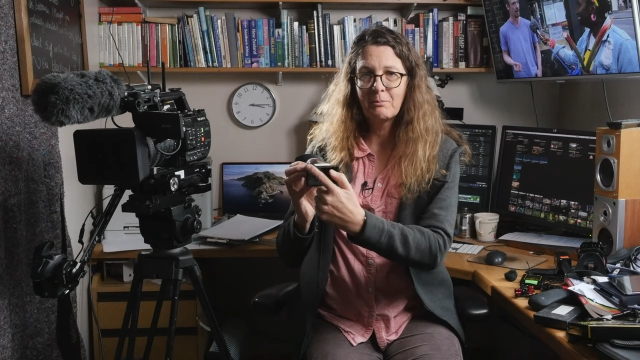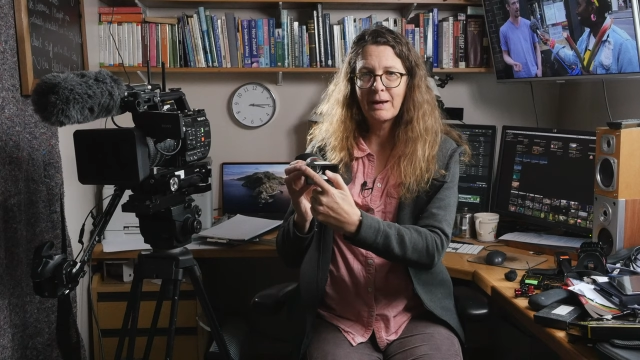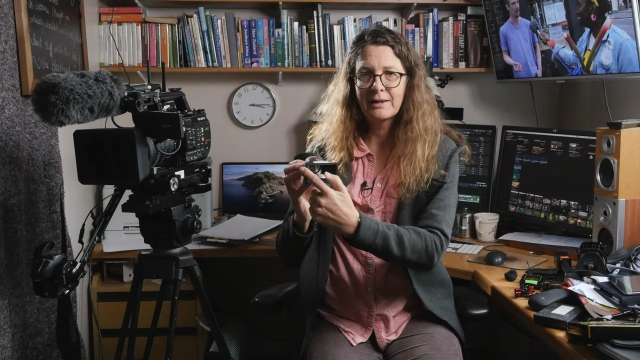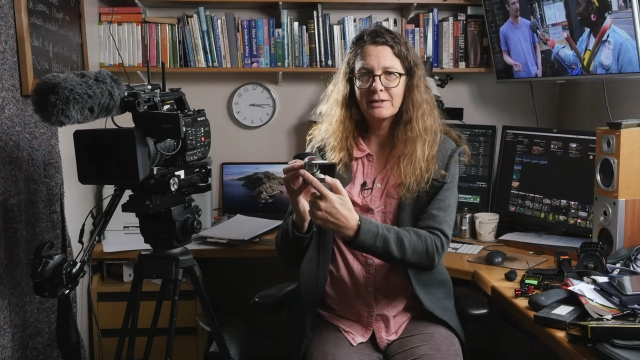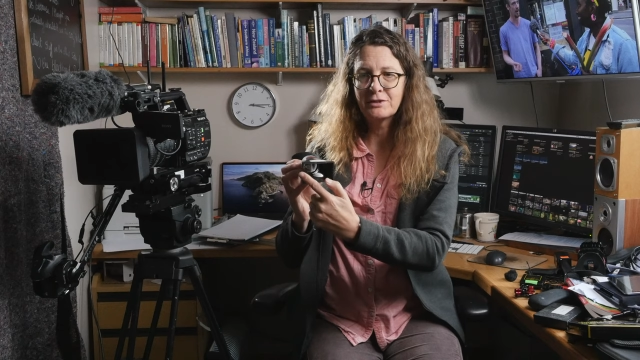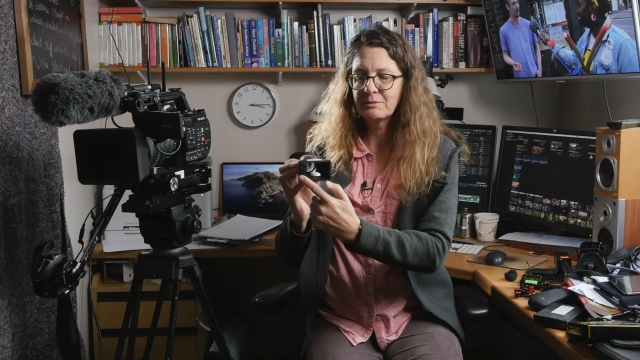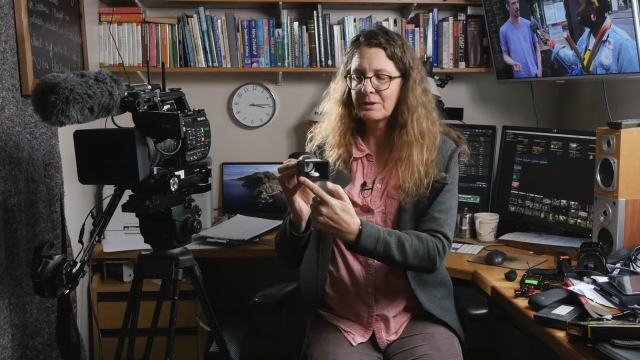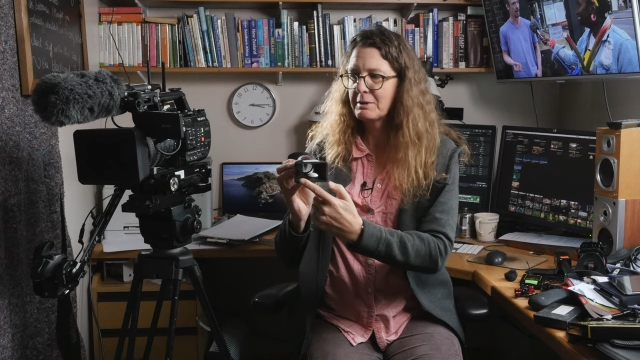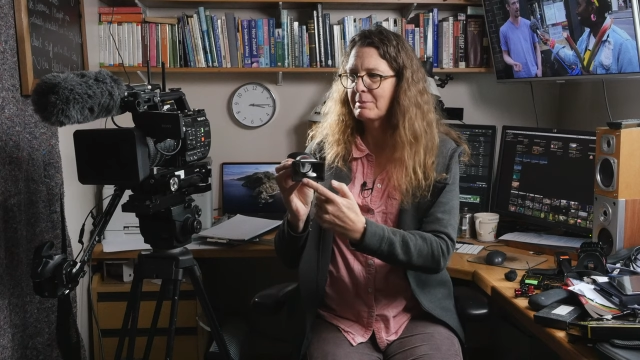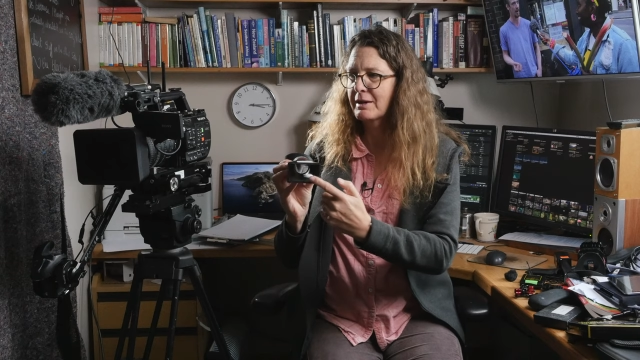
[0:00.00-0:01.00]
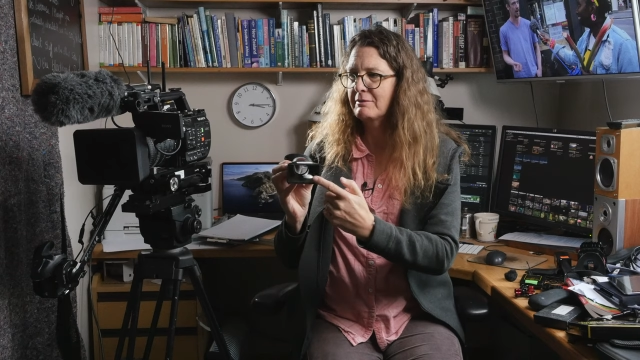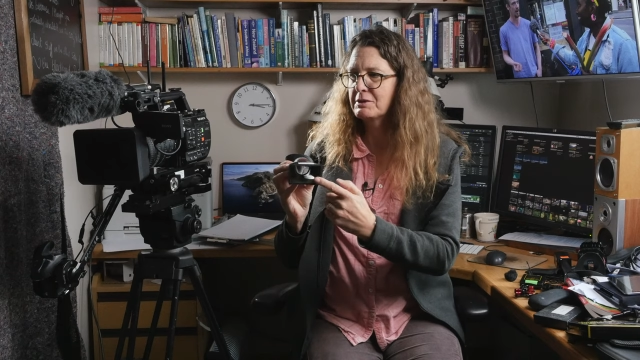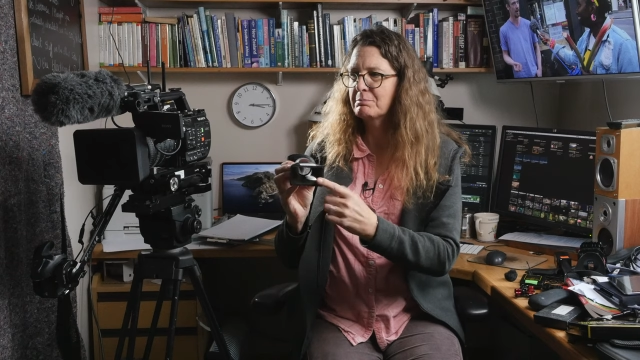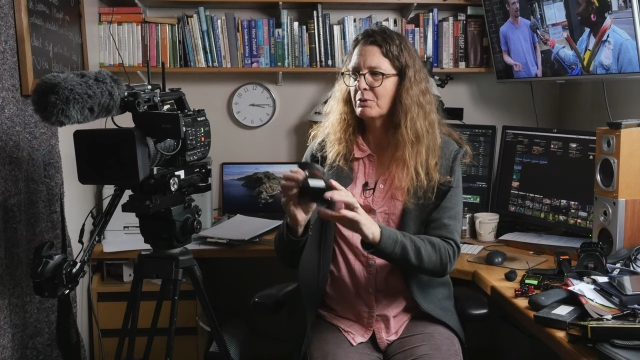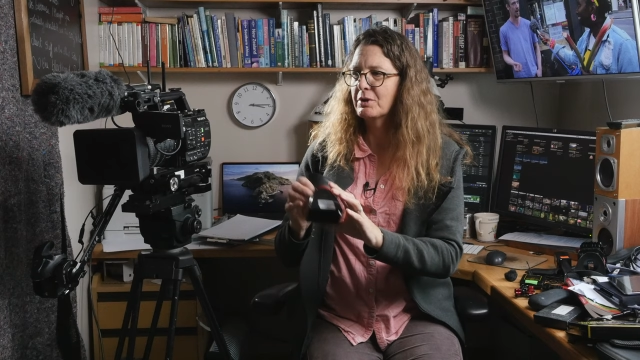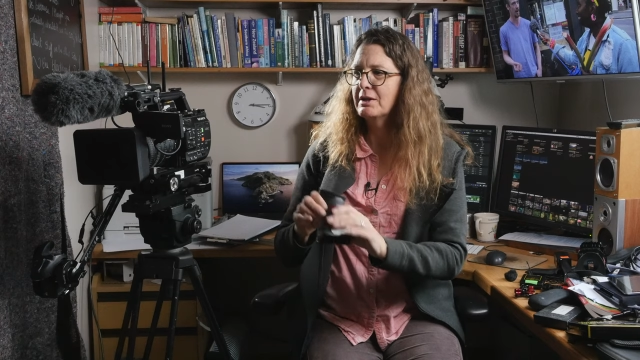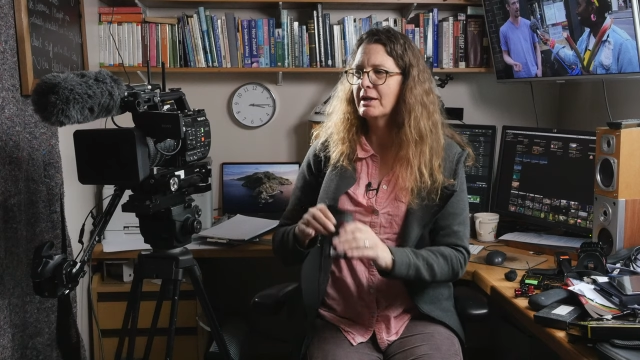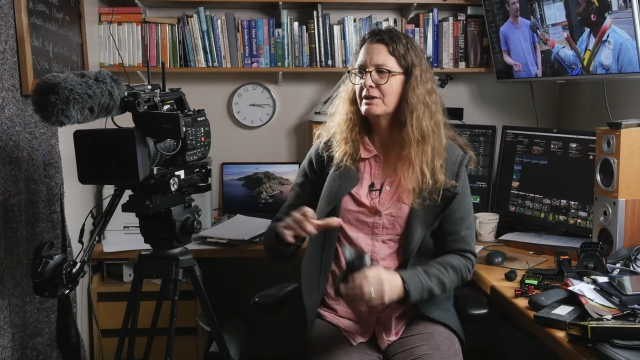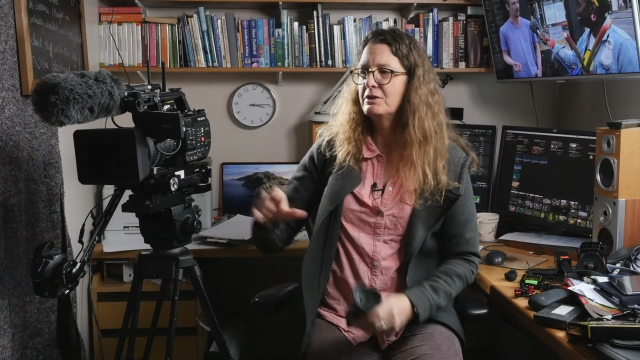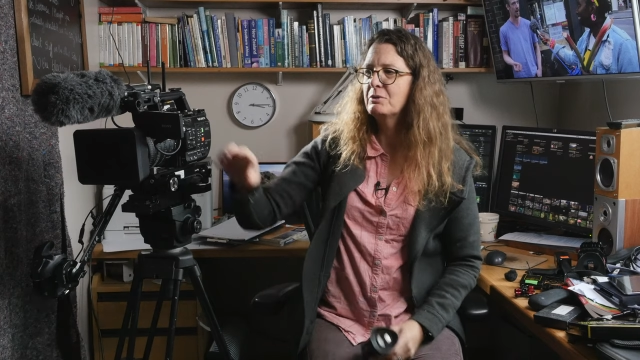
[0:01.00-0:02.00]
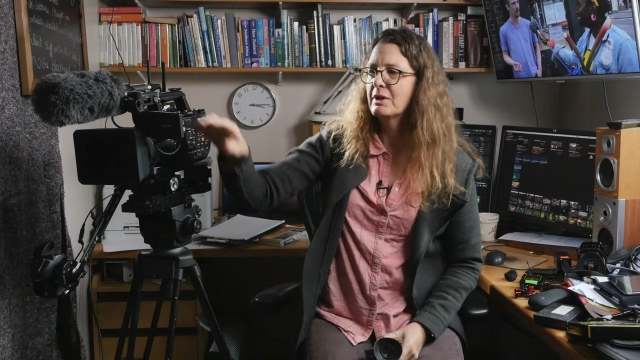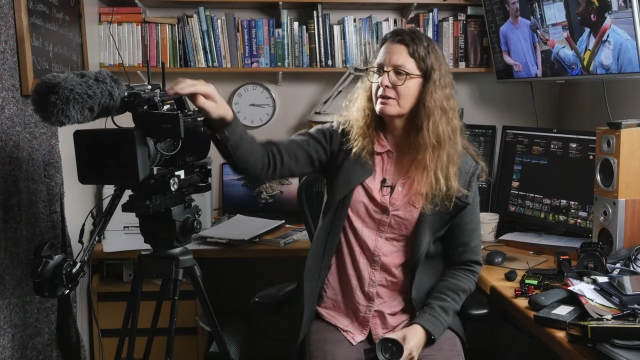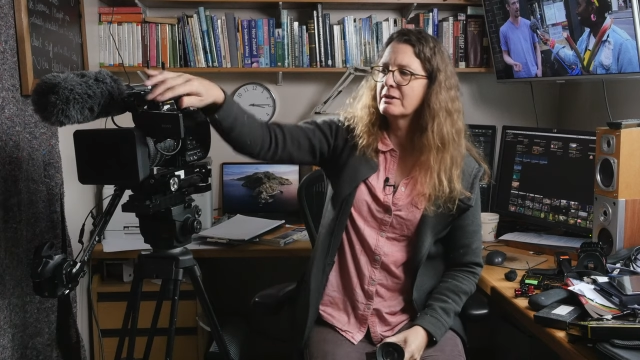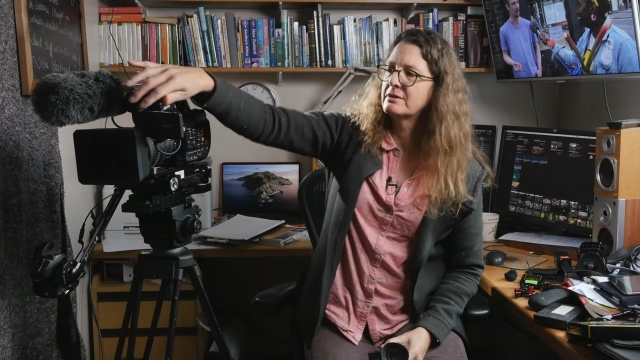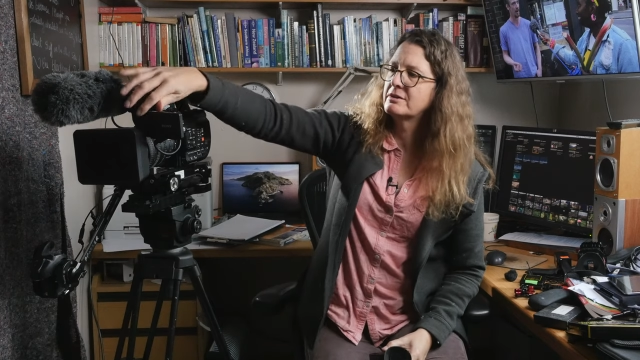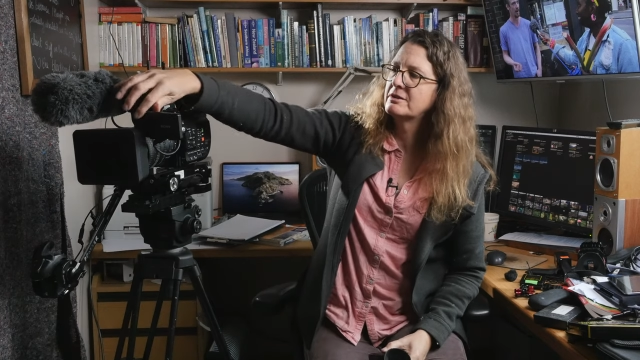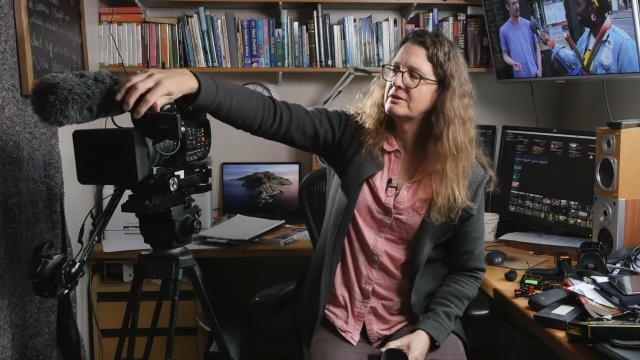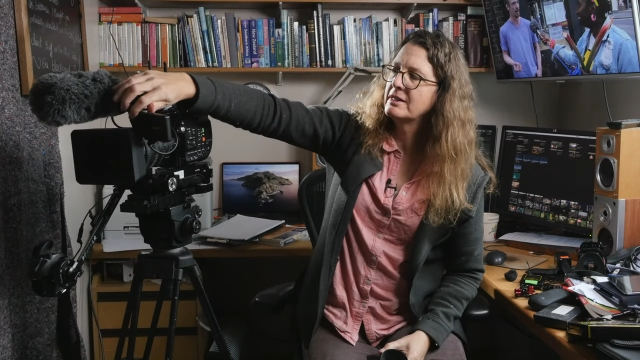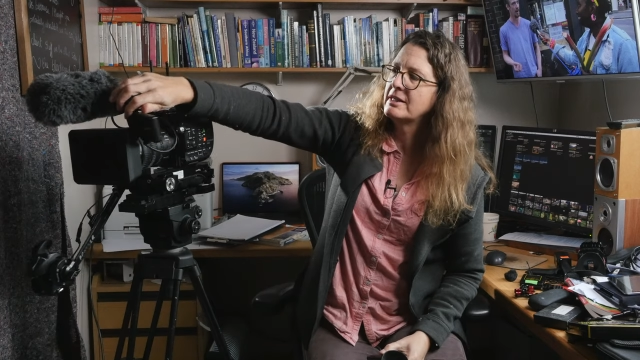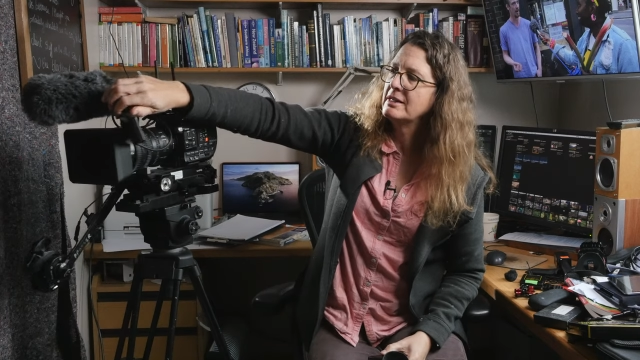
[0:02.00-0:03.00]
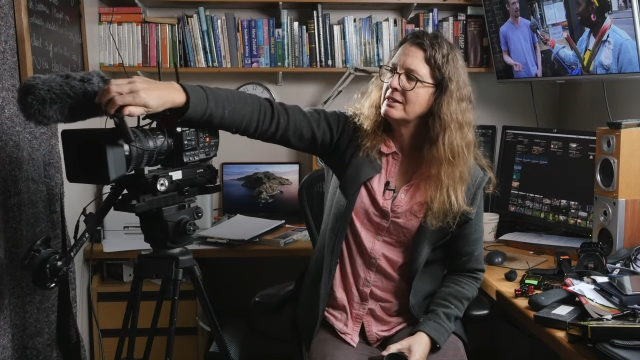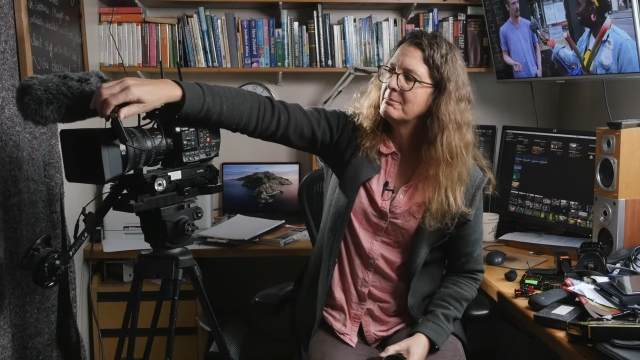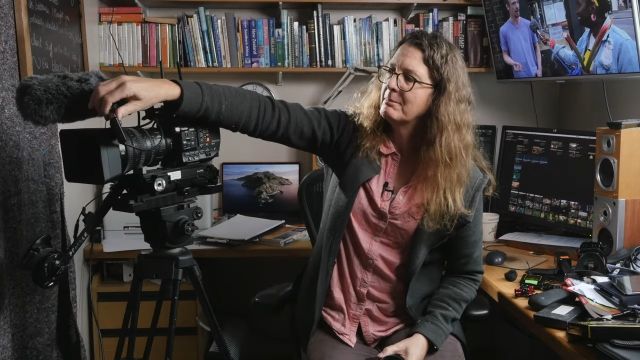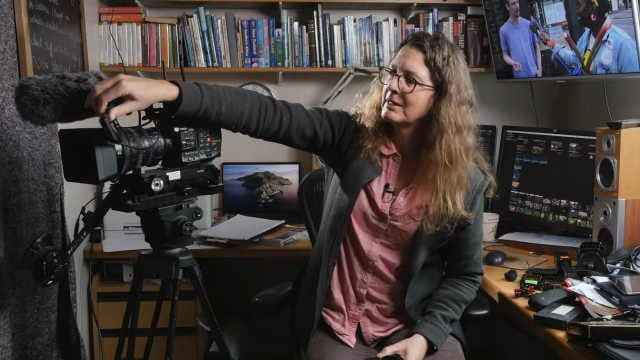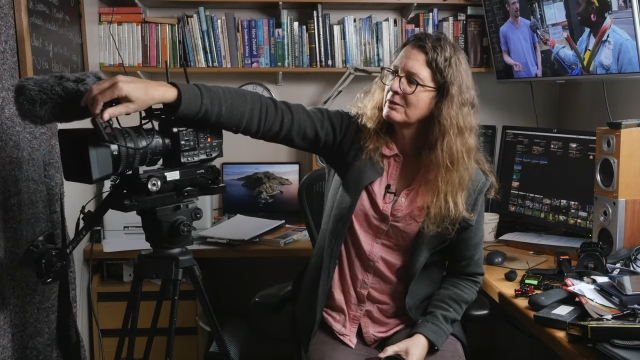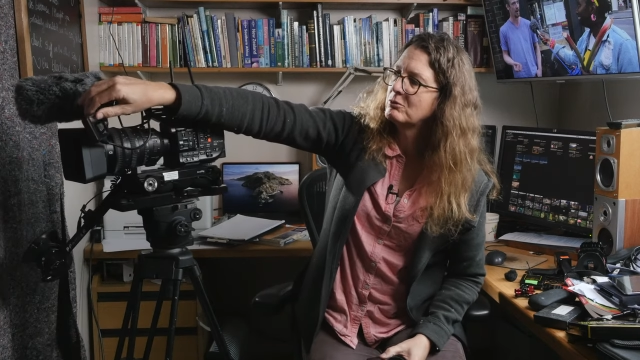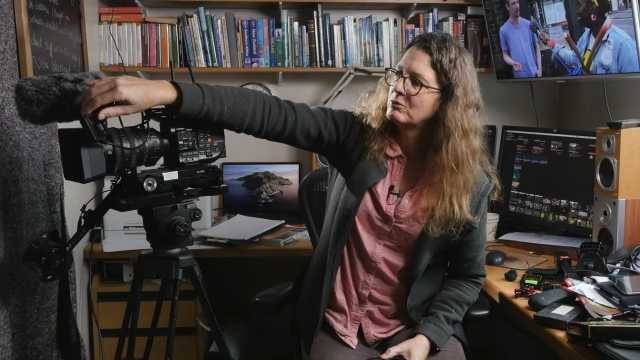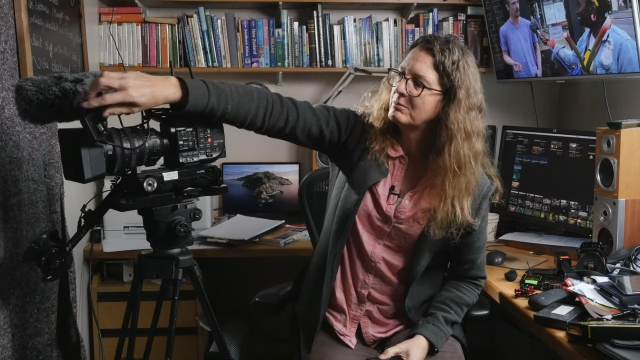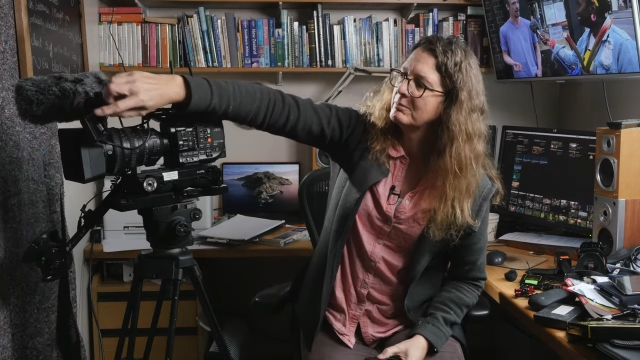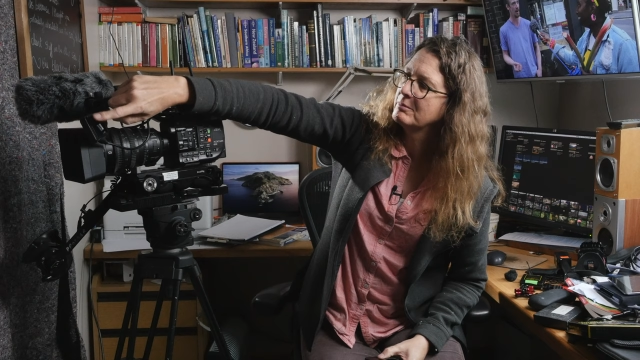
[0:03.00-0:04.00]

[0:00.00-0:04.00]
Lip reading: magnets around the back of its body, and you get a sticky metal